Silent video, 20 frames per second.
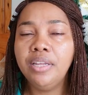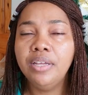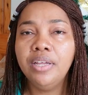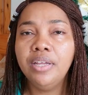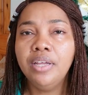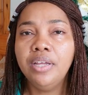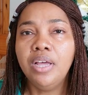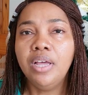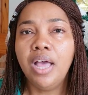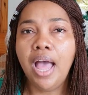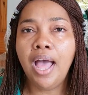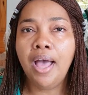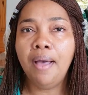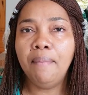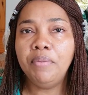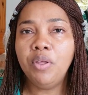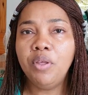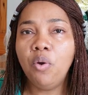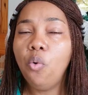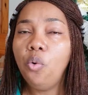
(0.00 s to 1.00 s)
the
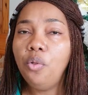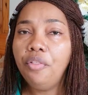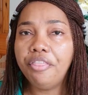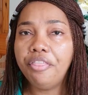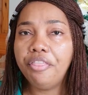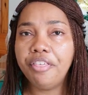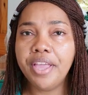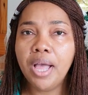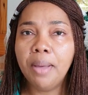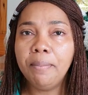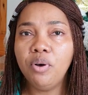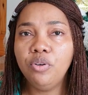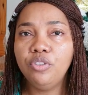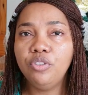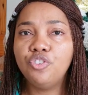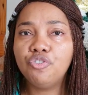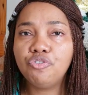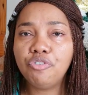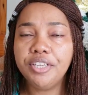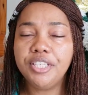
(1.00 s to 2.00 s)
whole thing about
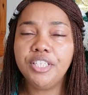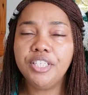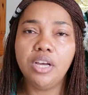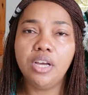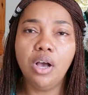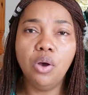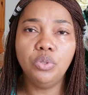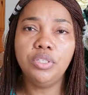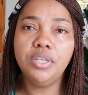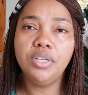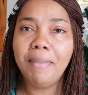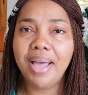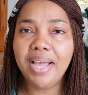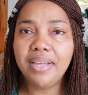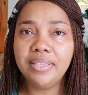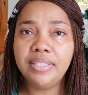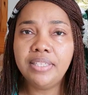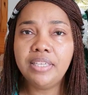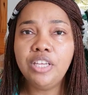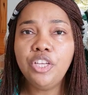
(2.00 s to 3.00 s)
Stretched Out
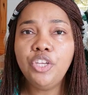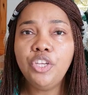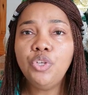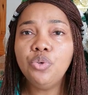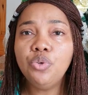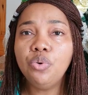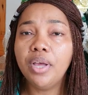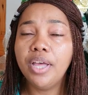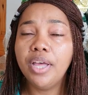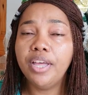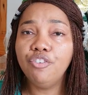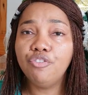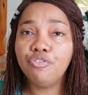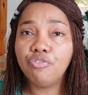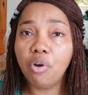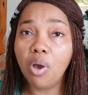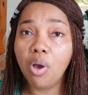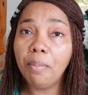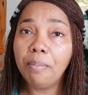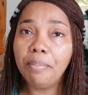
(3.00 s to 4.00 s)
magazine, you can drop
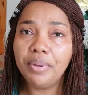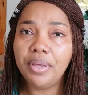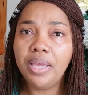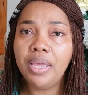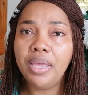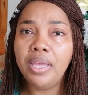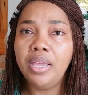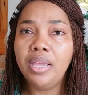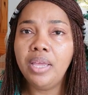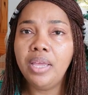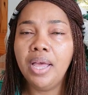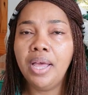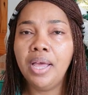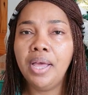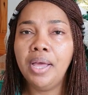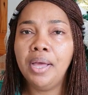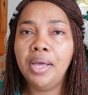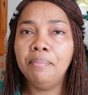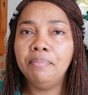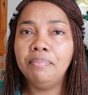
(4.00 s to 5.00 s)
a
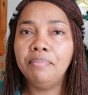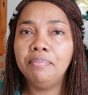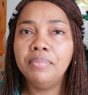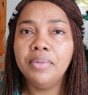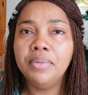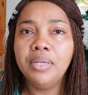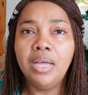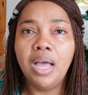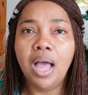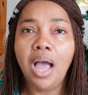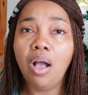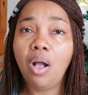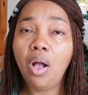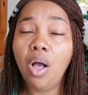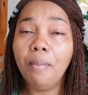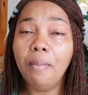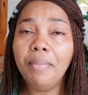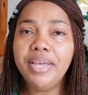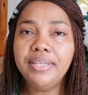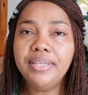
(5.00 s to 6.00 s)

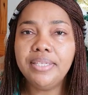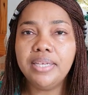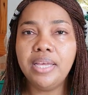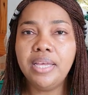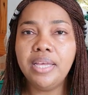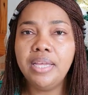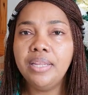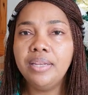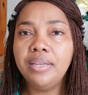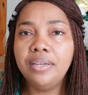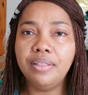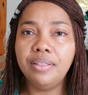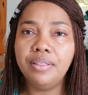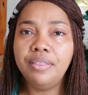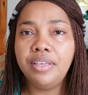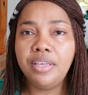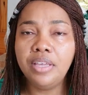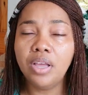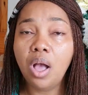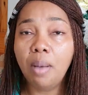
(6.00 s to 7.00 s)
comment in the
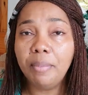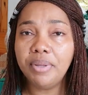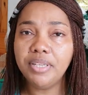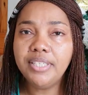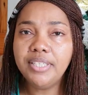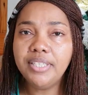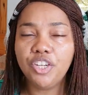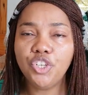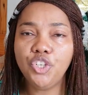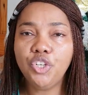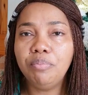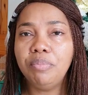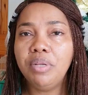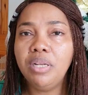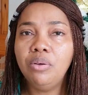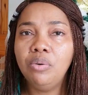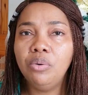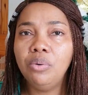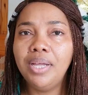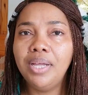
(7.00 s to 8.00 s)
comment section below,
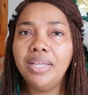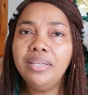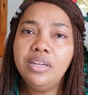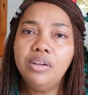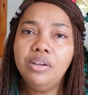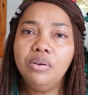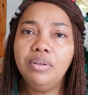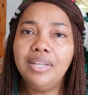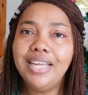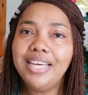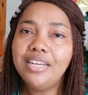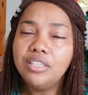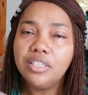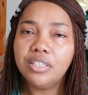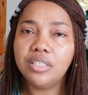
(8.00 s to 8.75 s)
and let us